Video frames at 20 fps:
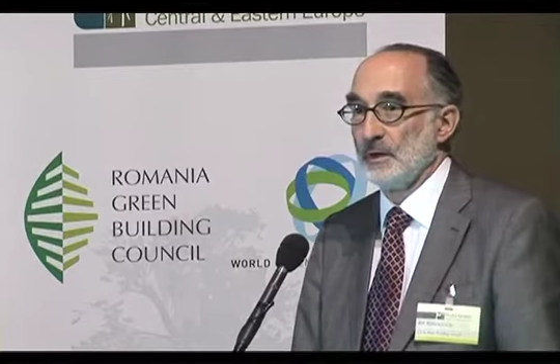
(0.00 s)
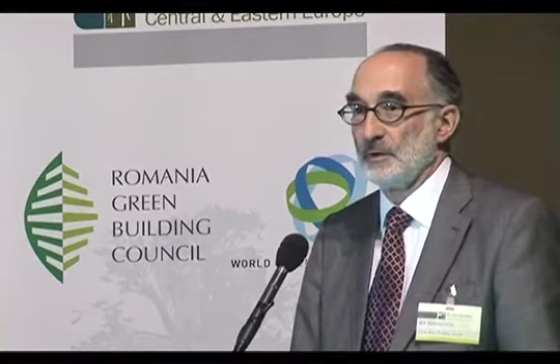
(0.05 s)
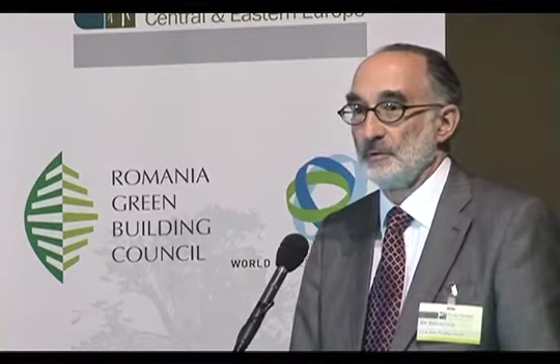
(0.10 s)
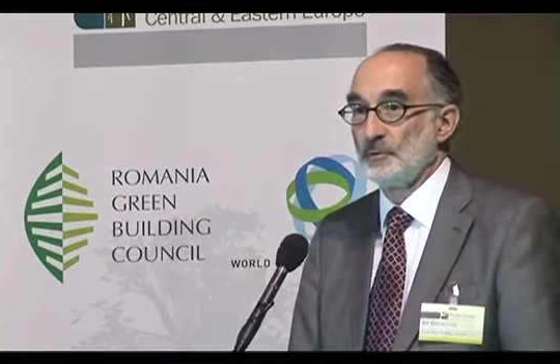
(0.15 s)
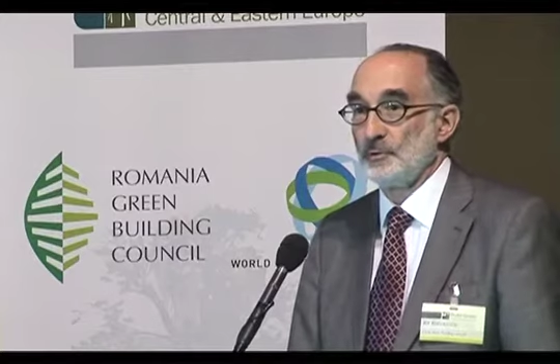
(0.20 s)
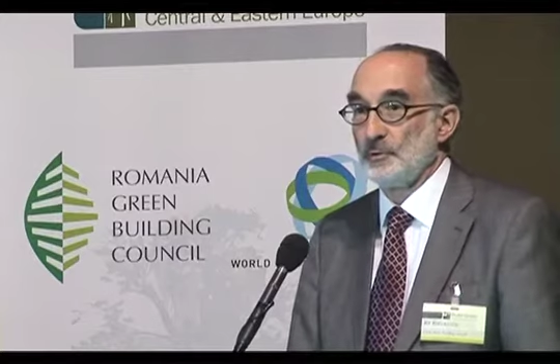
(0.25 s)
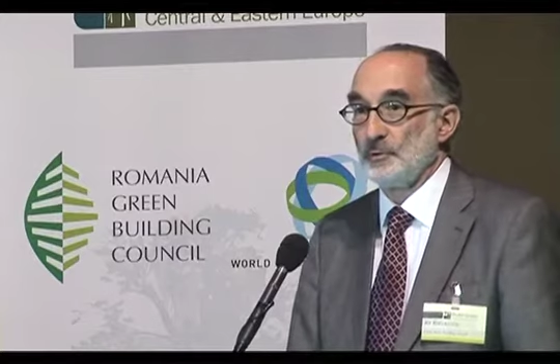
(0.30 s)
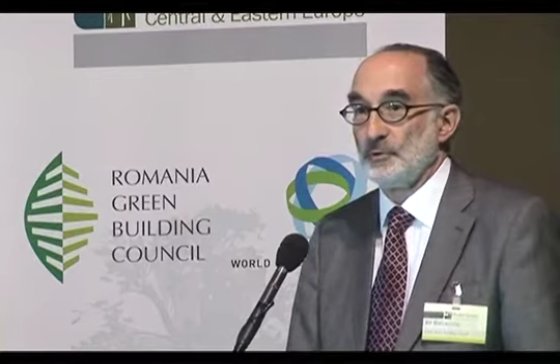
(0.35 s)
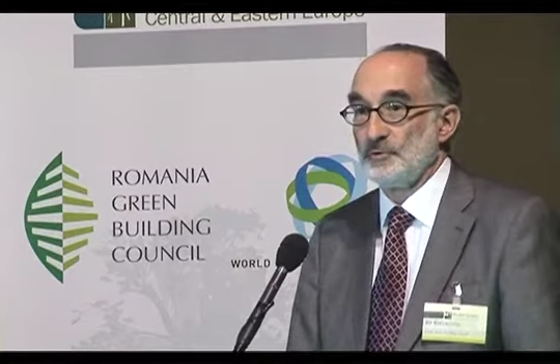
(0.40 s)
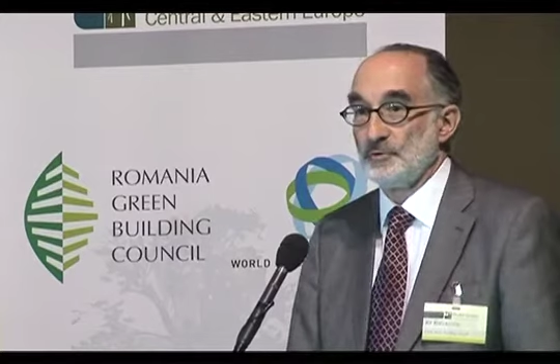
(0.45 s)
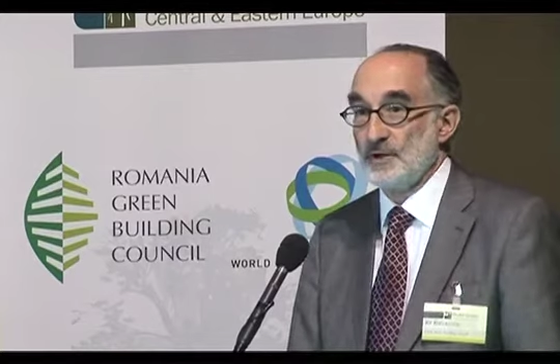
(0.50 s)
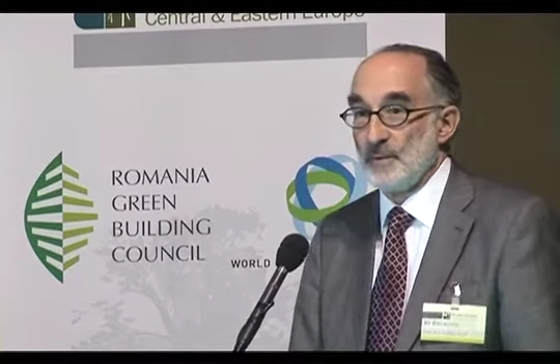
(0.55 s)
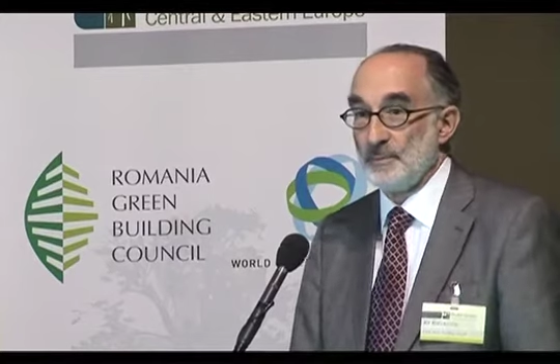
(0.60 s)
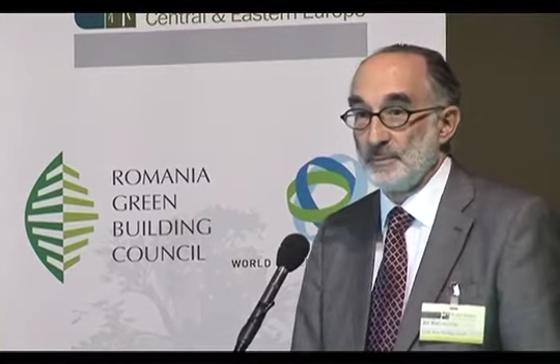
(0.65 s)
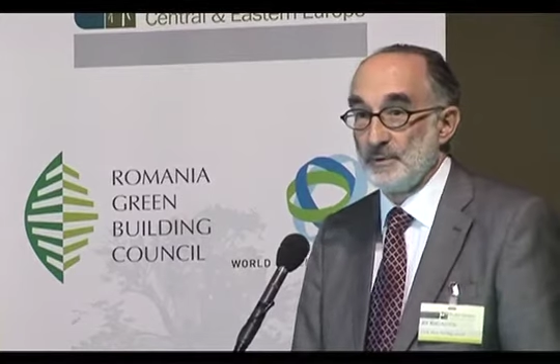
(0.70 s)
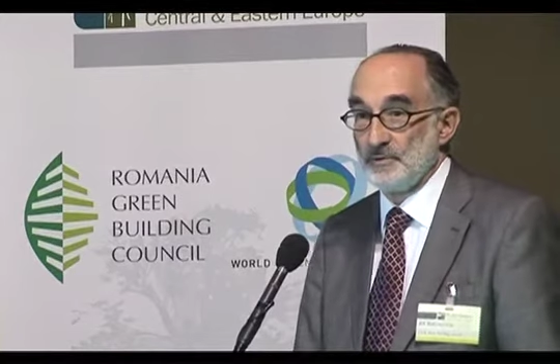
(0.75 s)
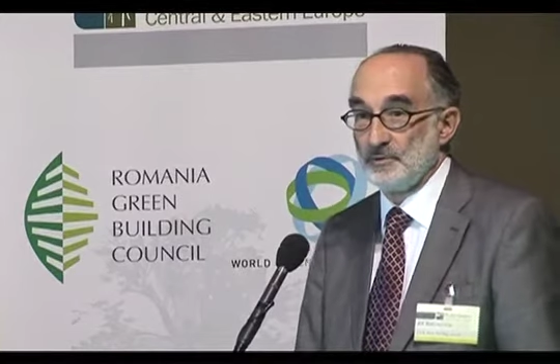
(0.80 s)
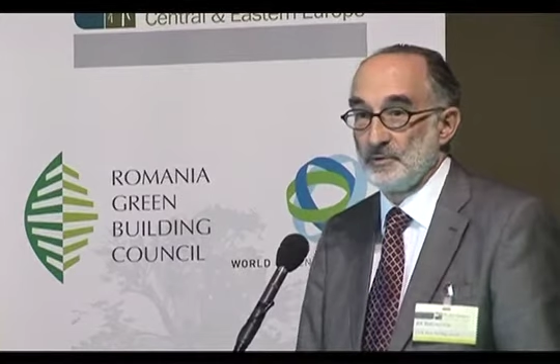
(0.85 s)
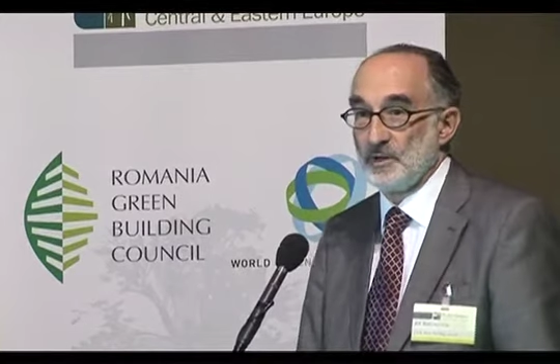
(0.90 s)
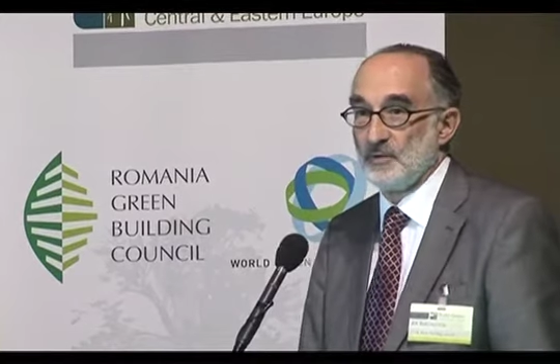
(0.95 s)
to the
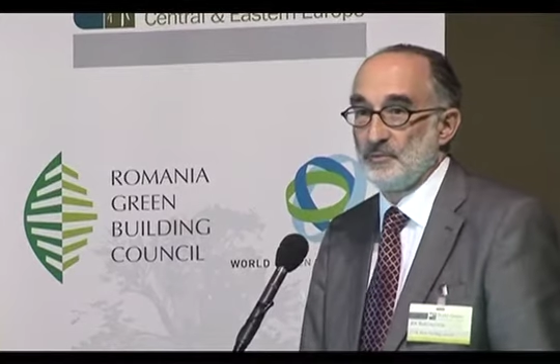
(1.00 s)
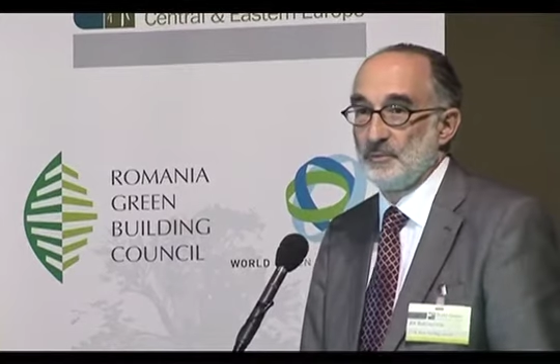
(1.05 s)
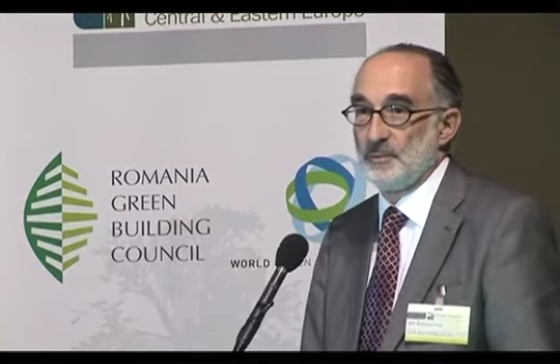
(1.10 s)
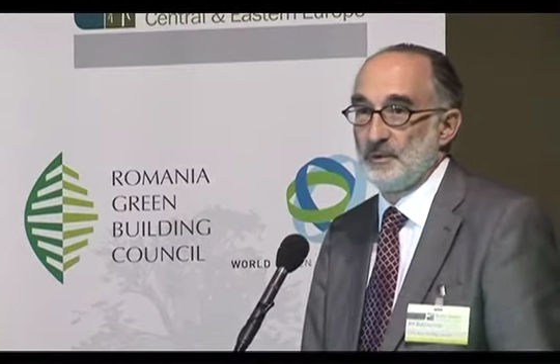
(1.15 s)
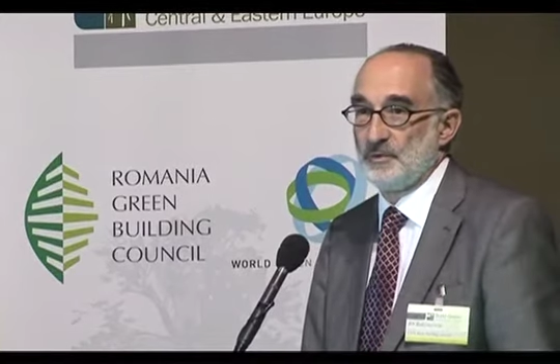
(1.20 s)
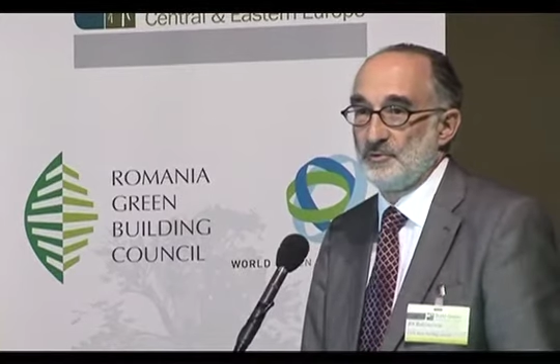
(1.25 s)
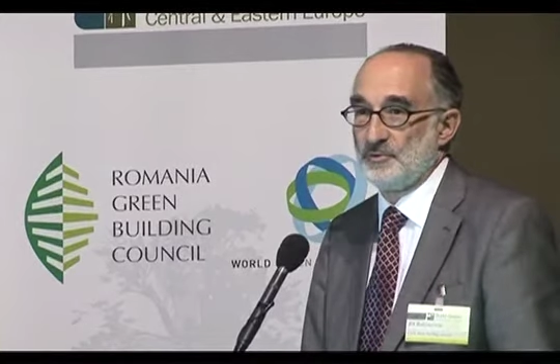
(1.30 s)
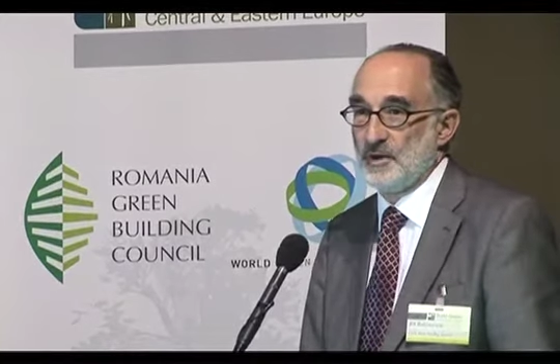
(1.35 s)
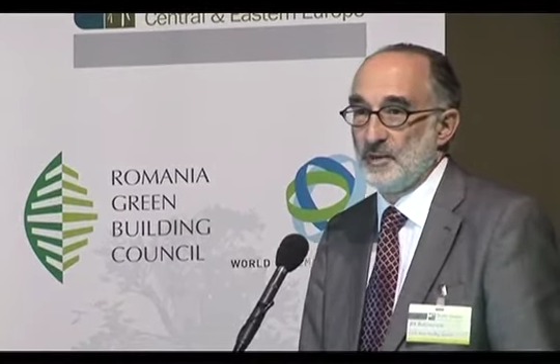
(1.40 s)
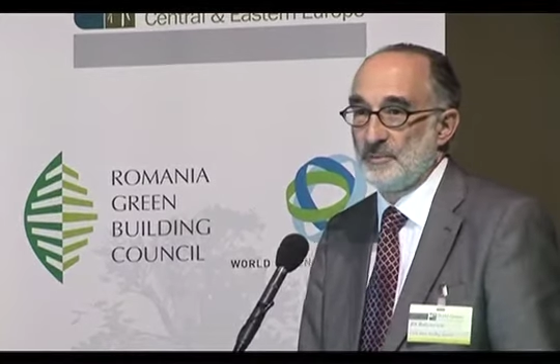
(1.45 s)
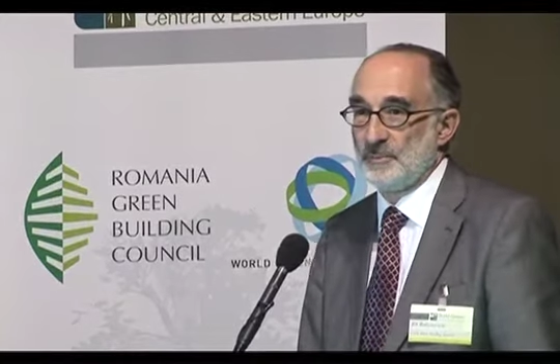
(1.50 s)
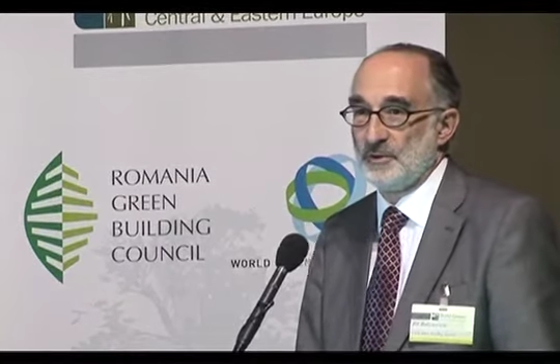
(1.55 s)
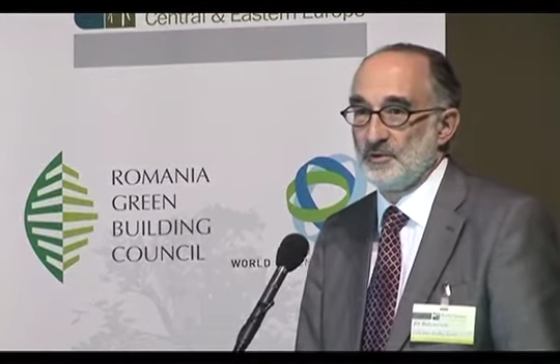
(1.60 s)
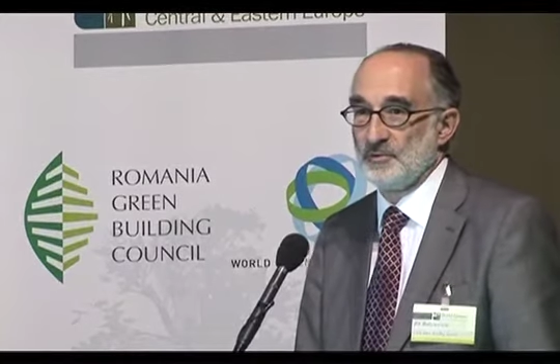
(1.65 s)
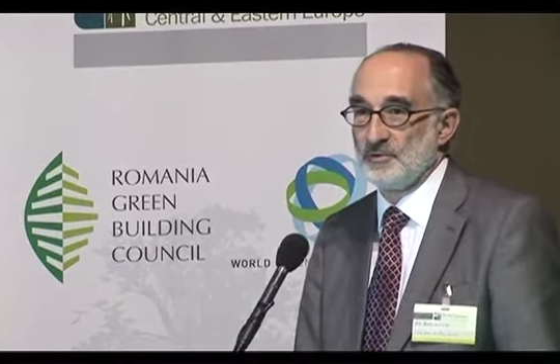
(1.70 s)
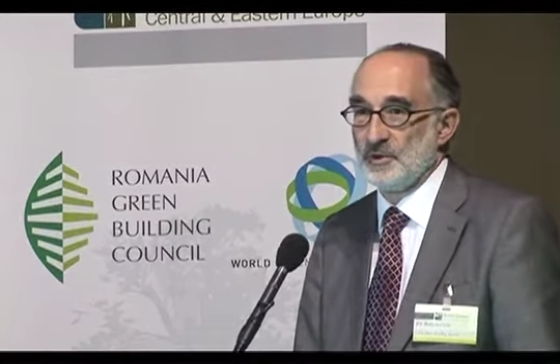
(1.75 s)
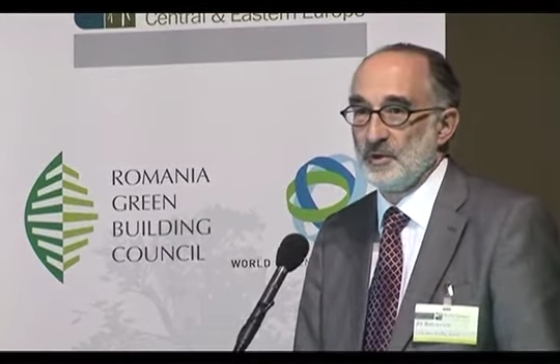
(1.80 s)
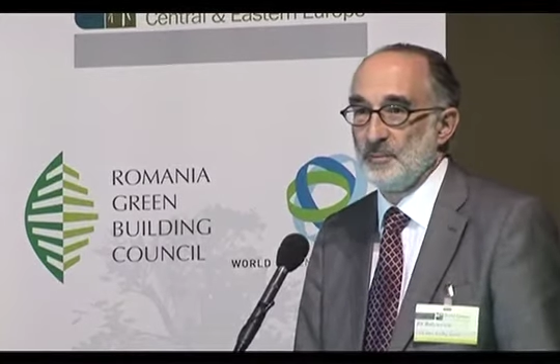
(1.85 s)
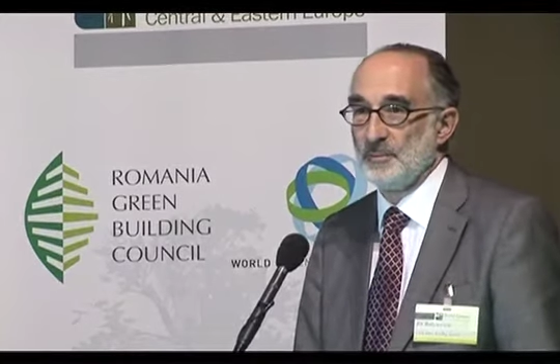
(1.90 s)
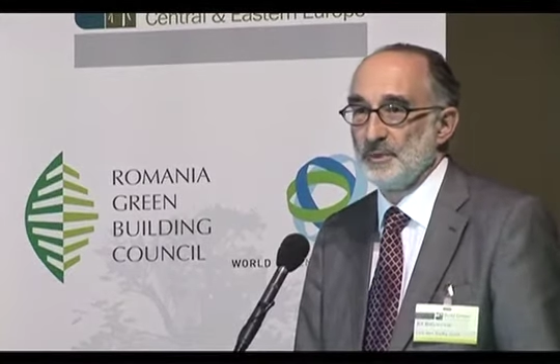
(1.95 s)
Japanese government and
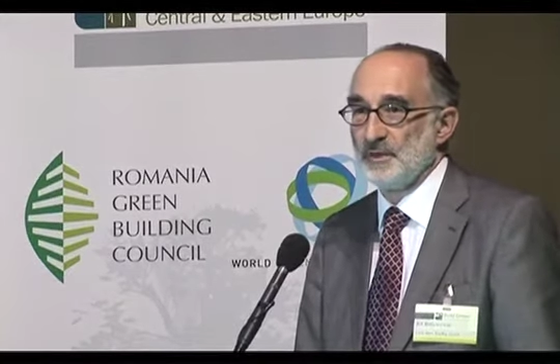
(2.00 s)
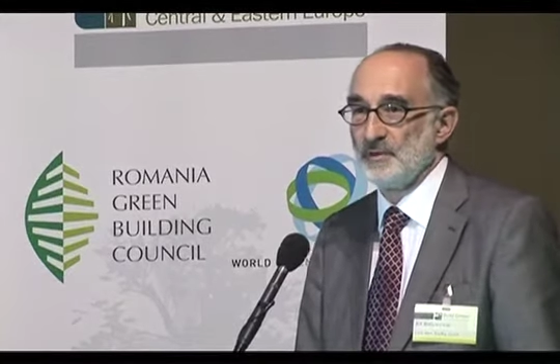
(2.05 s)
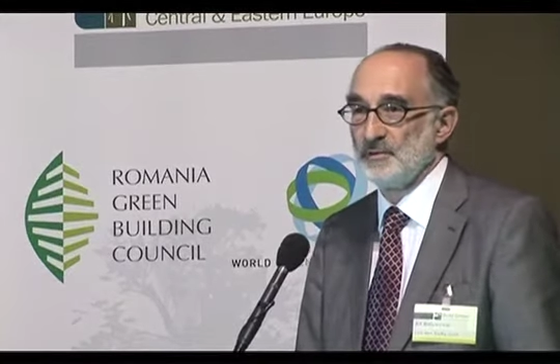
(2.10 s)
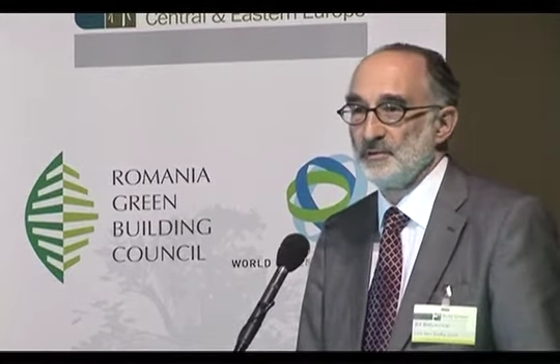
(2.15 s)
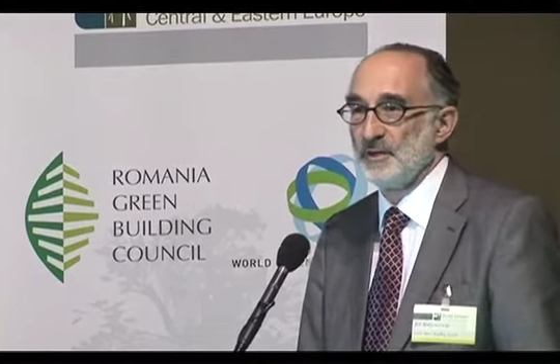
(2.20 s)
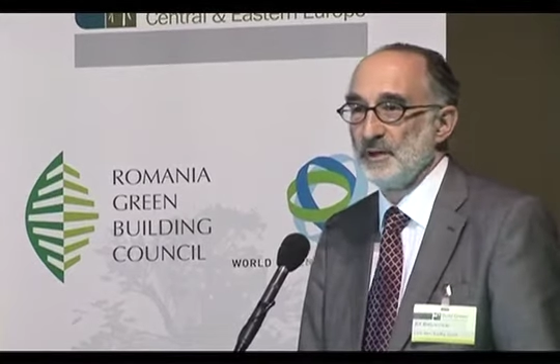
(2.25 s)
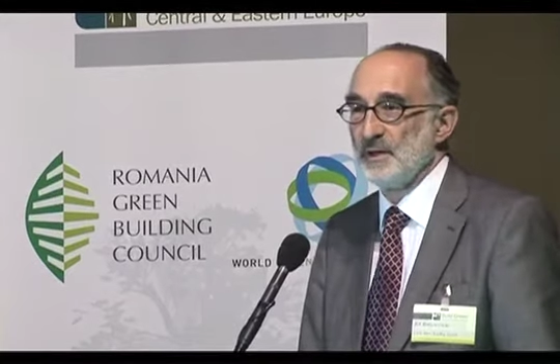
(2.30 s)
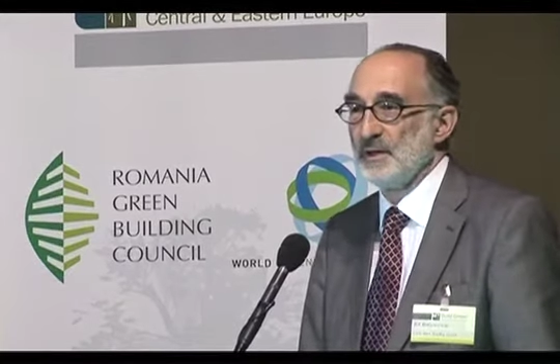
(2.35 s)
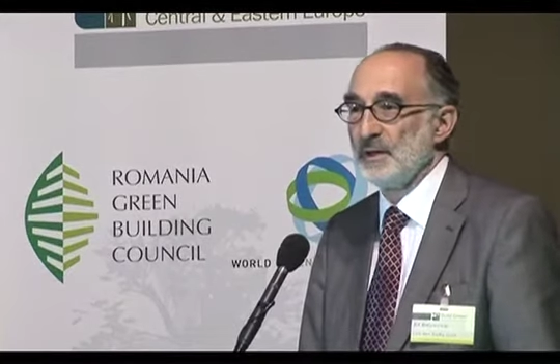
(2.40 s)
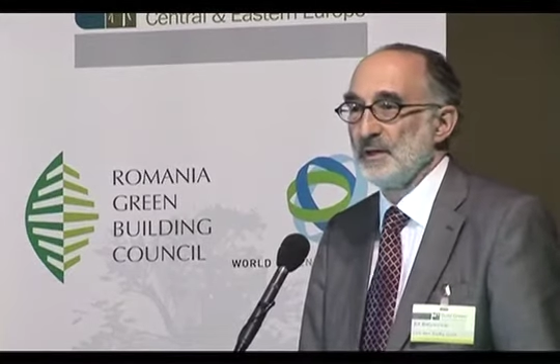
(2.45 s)
Japanese companies.